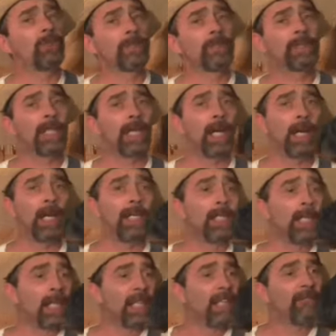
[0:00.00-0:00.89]
will
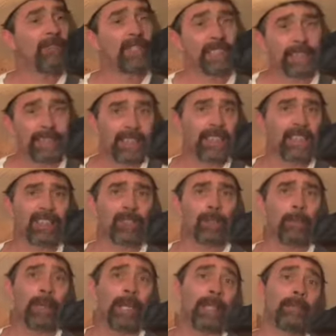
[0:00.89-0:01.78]
die, if you
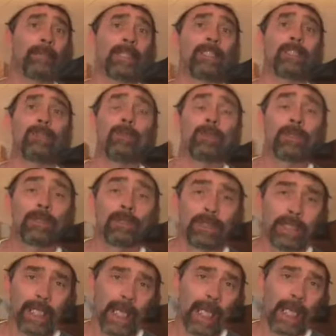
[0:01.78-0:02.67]
disobey me, you will
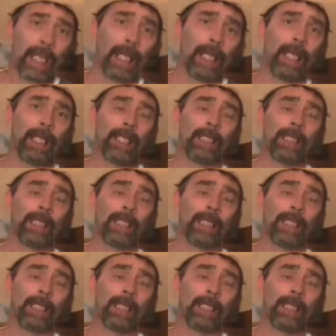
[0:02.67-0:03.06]
die.